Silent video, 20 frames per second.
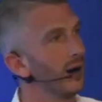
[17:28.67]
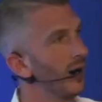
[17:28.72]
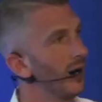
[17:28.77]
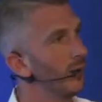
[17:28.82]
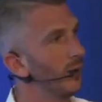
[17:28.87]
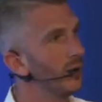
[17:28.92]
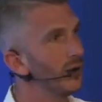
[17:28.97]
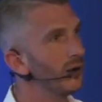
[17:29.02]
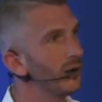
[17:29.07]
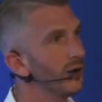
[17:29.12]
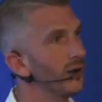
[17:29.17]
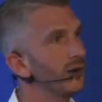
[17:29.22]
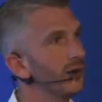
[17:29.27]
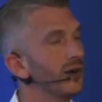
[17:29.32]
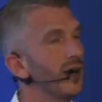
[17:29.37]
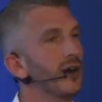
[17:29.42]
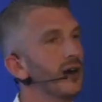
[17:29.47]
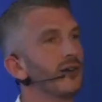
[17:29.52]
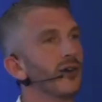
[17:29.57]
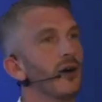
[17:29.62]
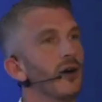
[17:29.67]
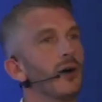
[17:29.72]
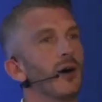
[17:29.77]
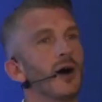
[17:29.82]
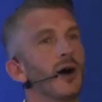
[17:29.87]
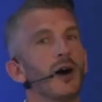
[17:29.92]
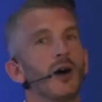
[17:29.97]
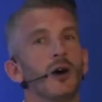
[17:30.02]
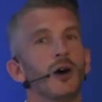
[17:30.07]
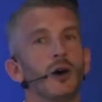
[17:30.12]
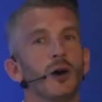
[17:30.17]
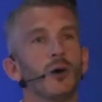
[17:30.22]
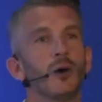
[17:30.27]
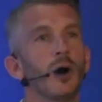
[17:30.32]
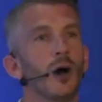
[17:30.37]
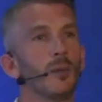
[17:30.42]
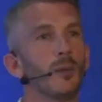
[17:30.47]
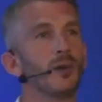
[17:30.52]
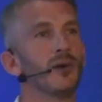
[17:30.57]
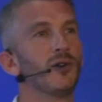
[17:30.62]
I want to do this again. So who
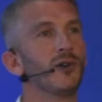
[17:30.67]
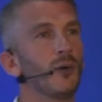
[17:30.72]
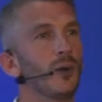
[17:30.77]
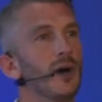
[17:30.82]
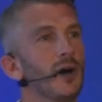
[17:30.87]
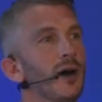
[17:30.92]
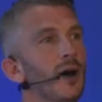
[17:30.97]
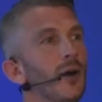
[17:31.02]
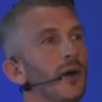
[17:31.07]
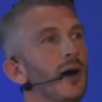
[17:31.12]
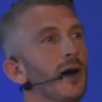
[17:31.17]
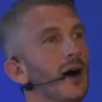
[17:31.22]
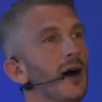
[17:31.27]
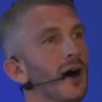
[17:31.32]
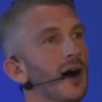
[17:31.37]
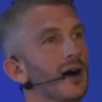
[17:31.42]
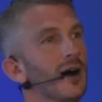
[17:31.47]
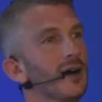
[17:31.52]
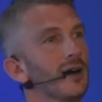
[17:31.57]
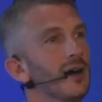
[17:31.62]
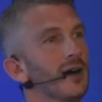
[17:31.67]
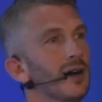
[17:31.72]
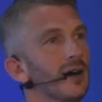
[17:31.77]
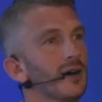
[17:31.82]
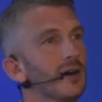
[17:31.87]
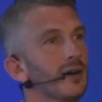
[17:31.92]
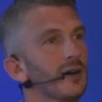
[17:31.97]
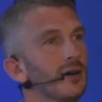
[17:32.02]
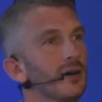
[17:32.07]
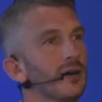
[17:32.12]
opens the window at night here?